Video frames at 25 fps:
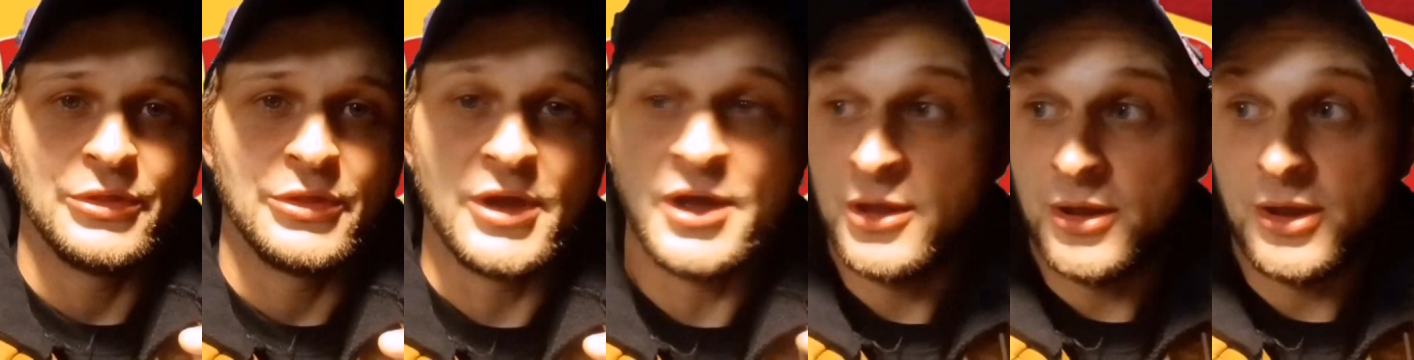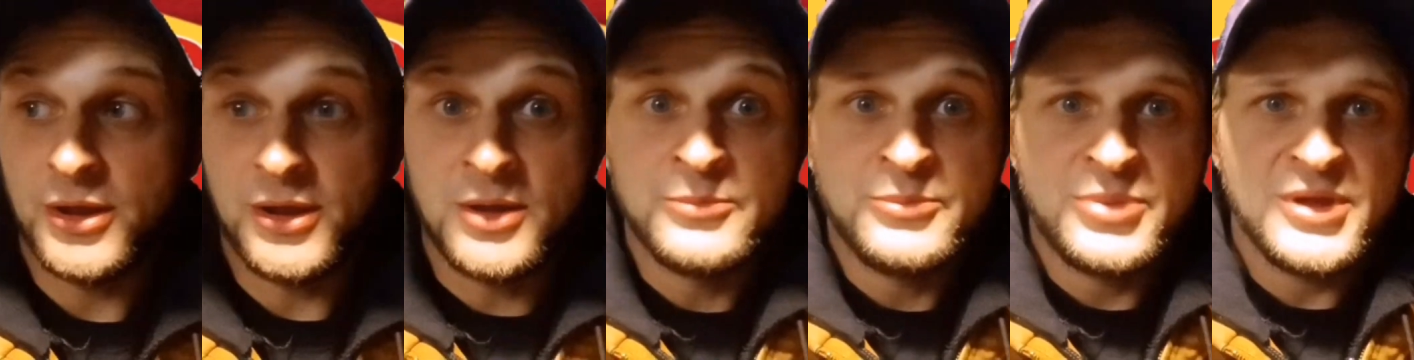
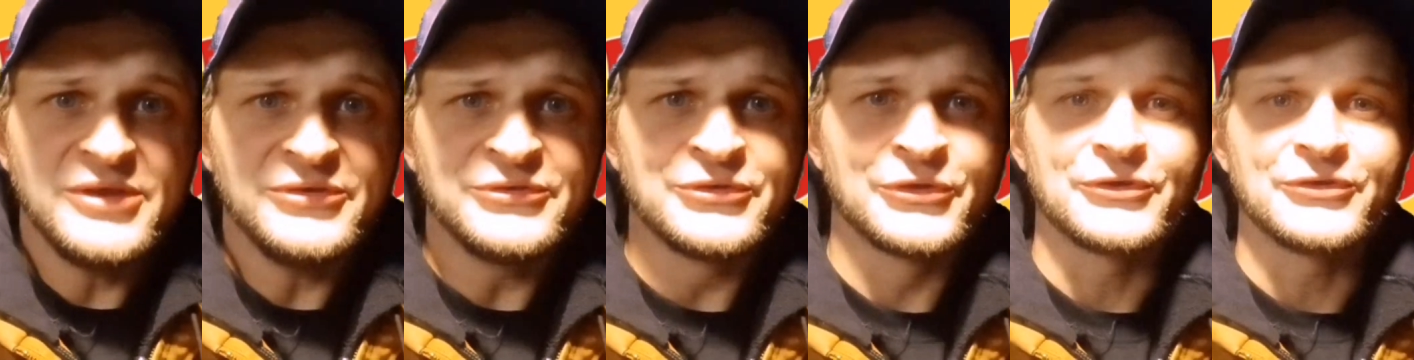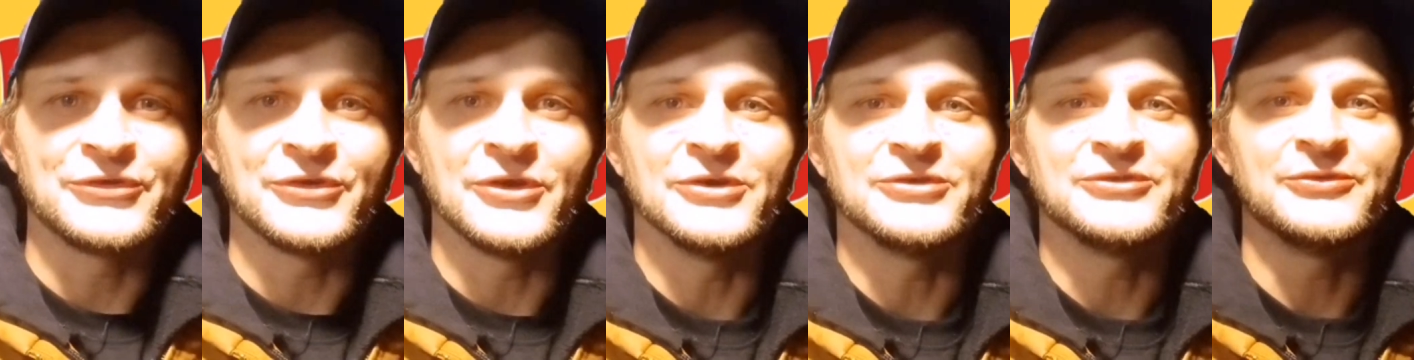And be
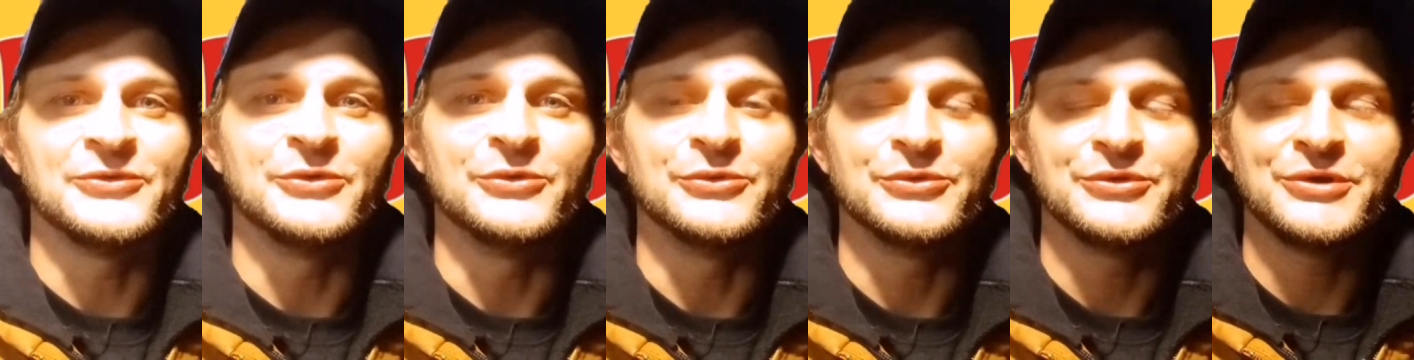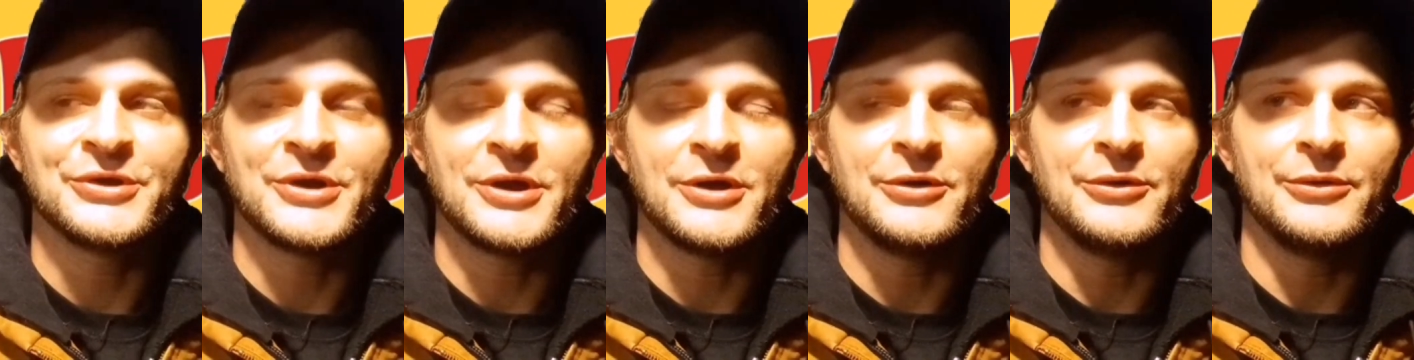successful.
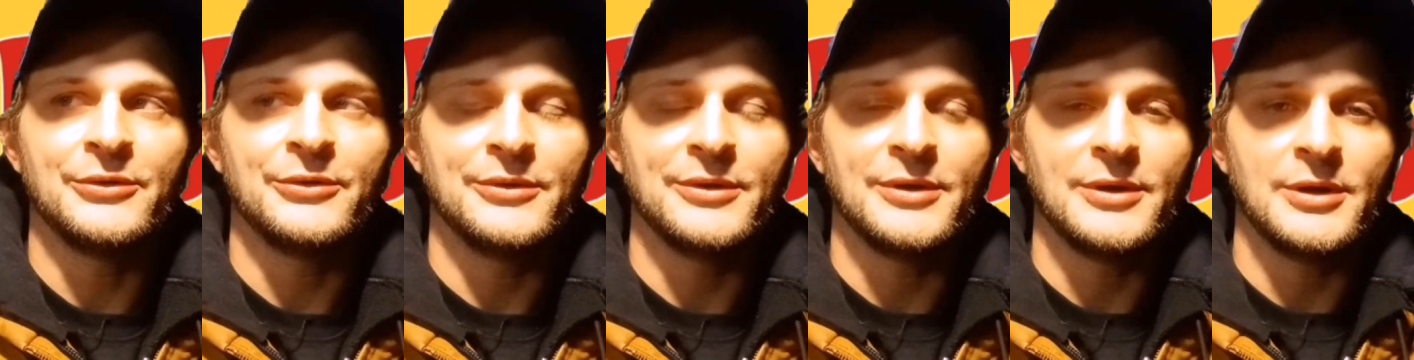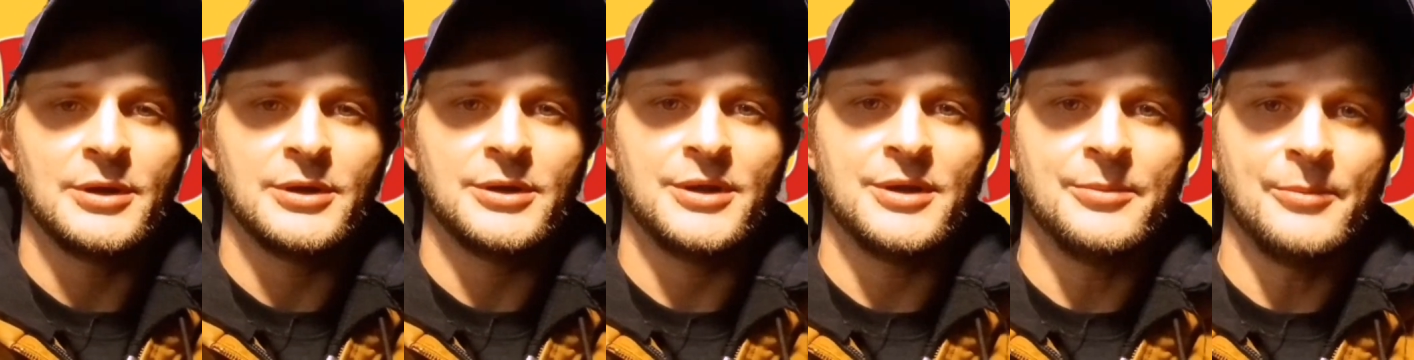You know,
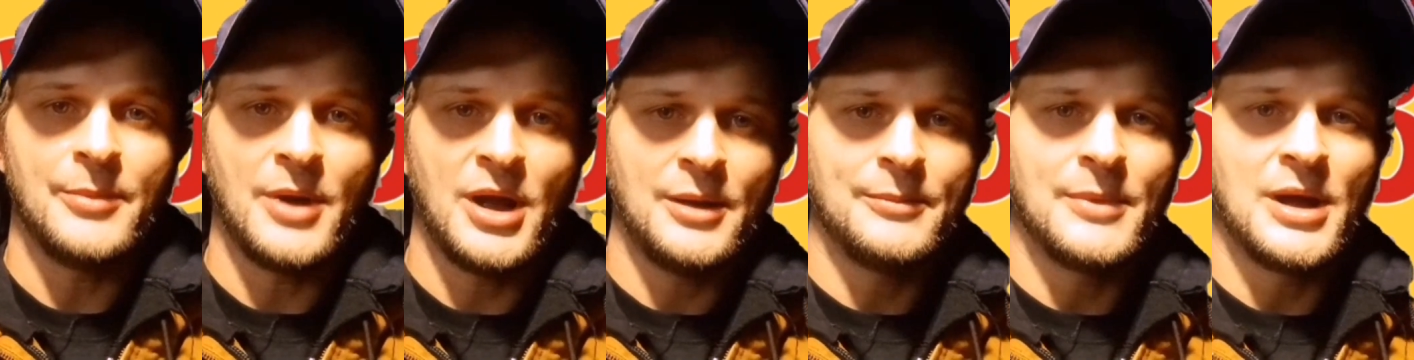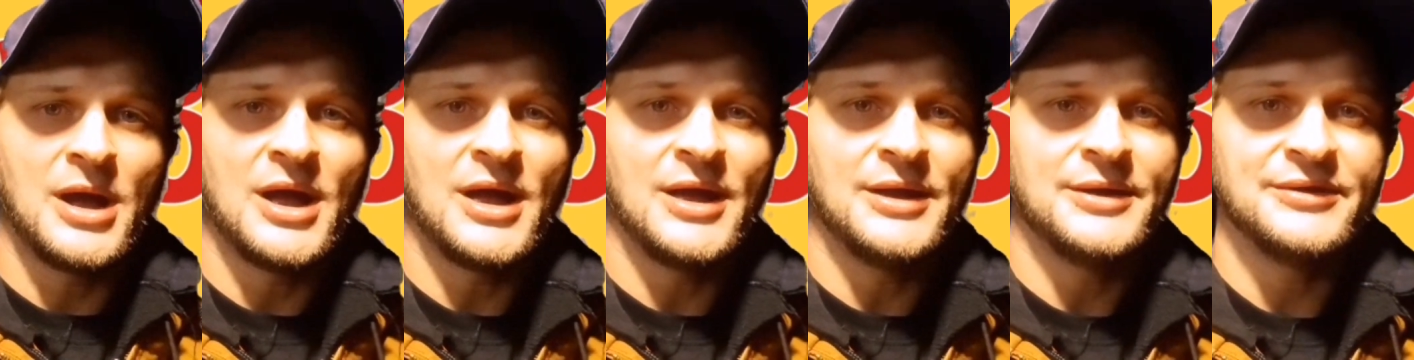in my
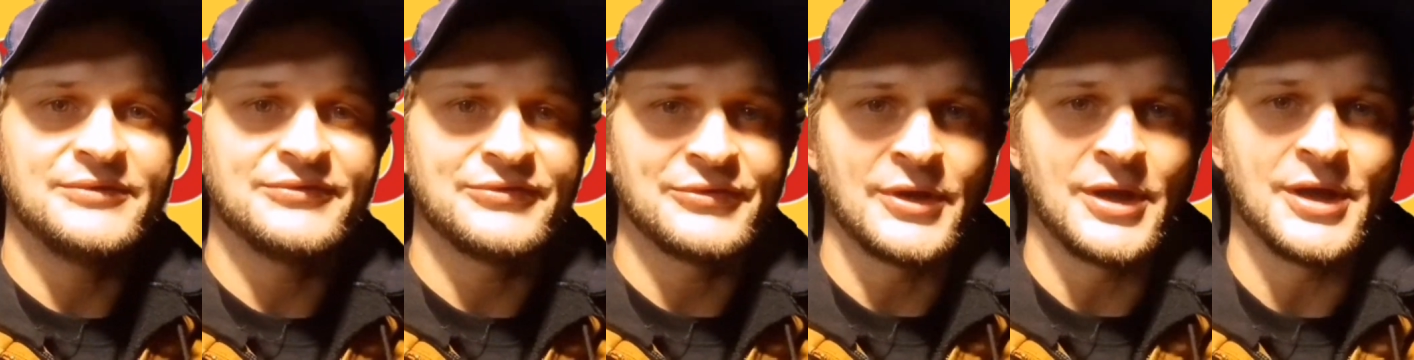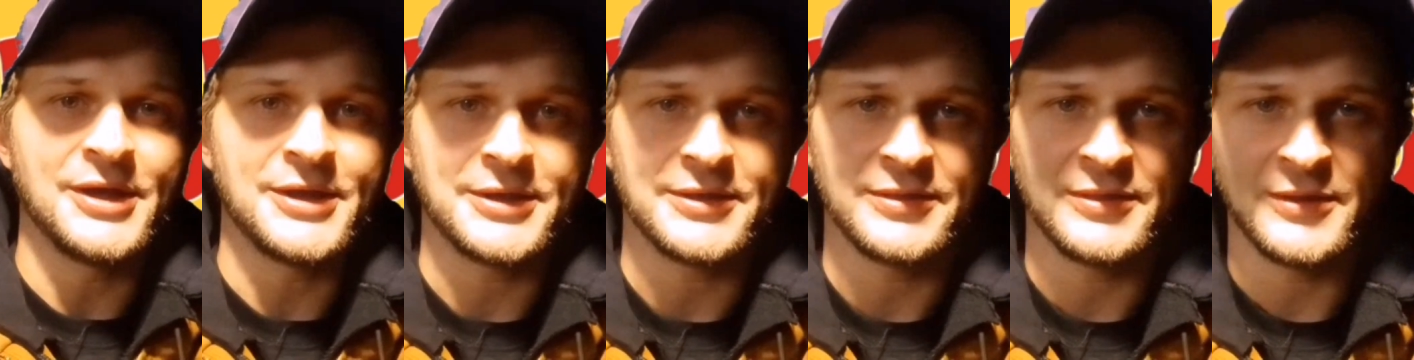mind, it's
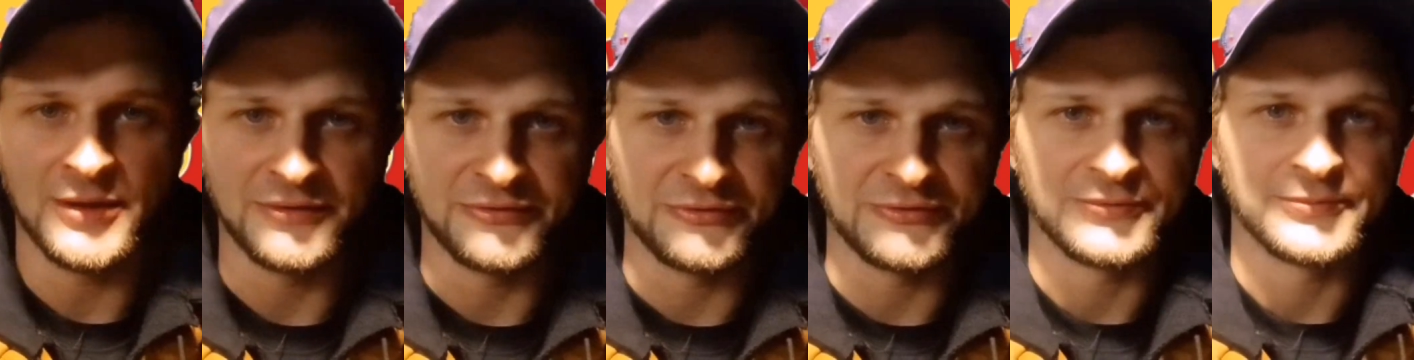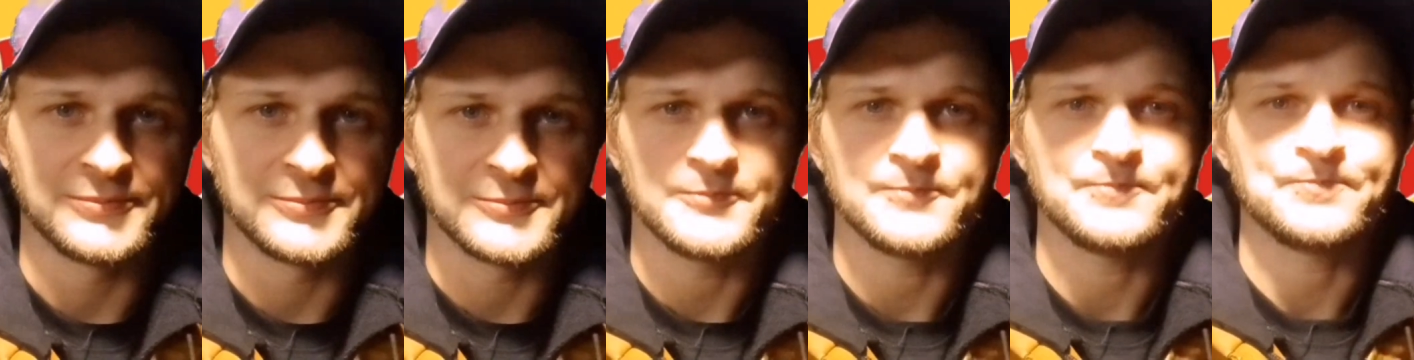like
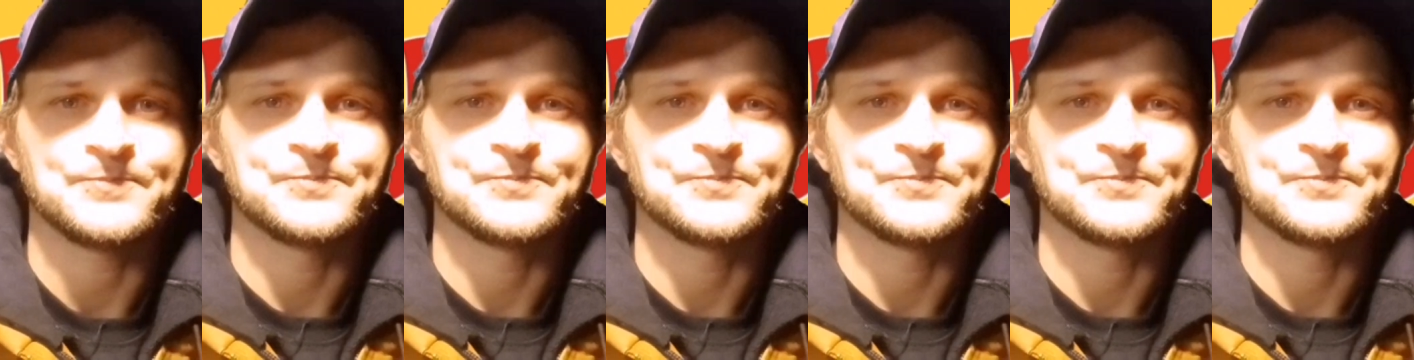this.